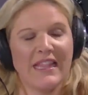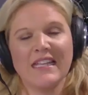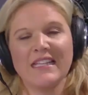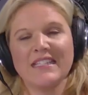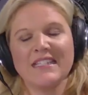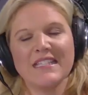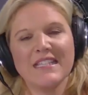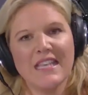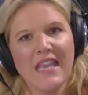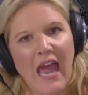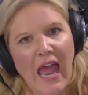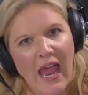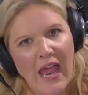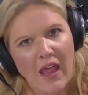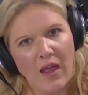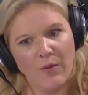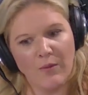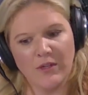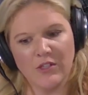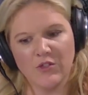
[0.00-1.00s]
That is
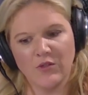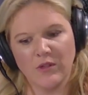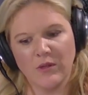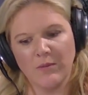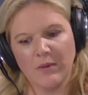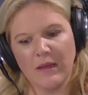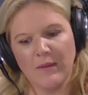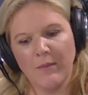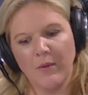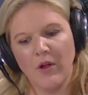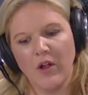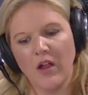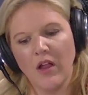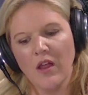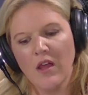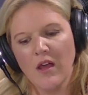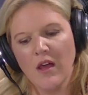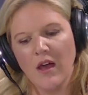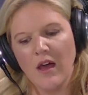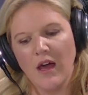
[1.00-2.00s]
not how we treat people.